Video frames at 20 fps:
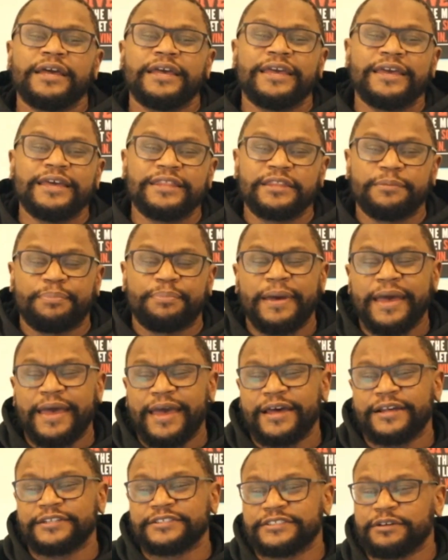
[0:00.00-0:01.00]
In the
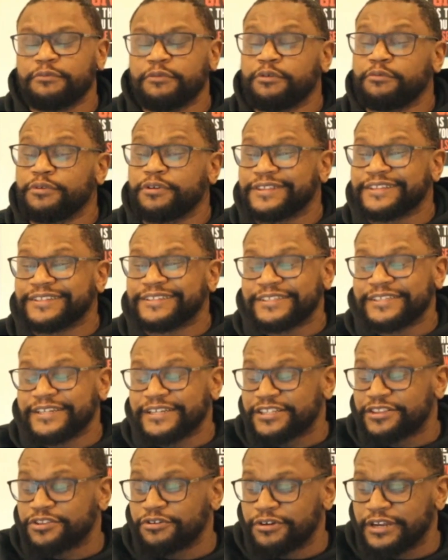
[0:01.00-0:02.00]
past, someone with a six
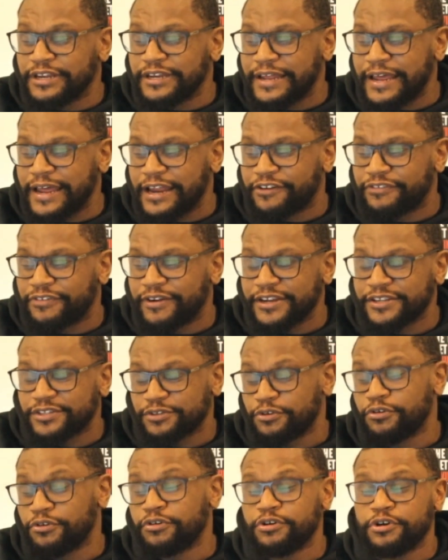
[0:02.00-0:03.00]
thirty-nine credit
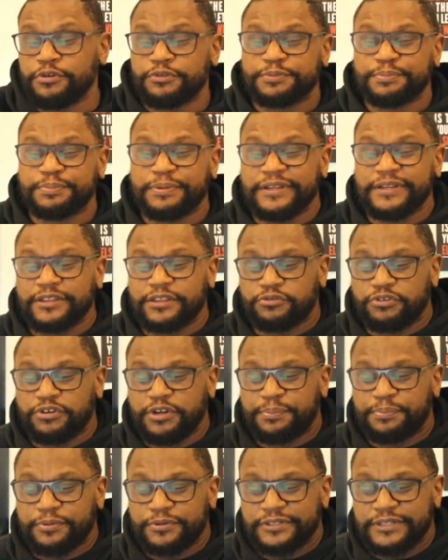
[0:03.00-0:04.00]
score who was putting three
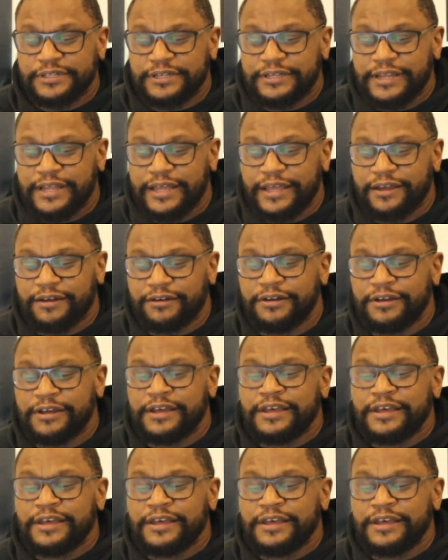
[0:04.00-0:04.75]
percent down,